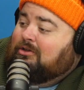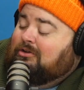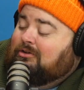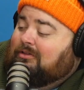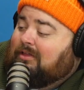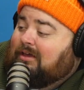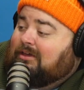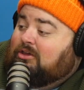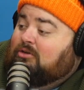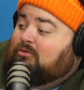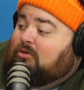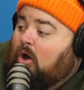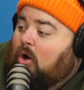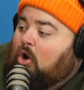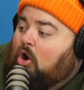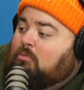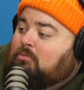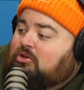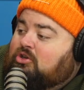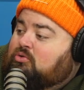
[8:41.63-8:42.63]
You're like, you go
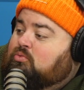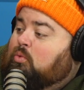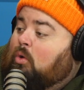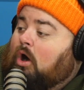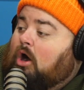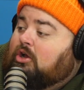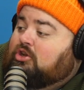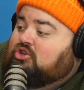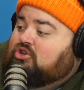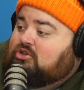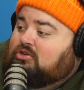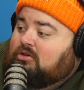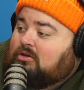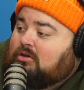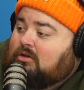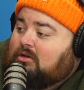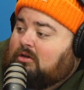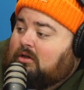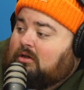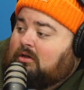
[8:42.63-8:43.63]
home and you watch
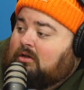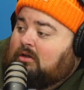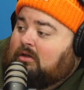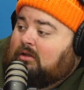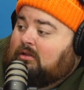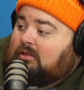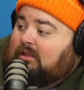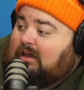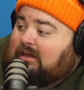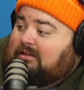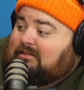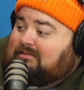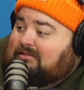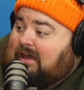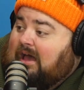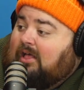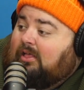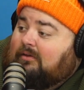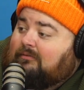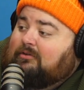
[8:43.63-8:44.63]
like
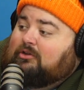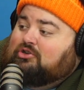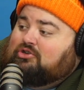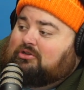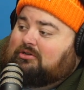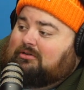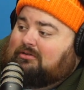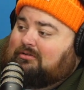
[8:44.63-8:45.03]
television.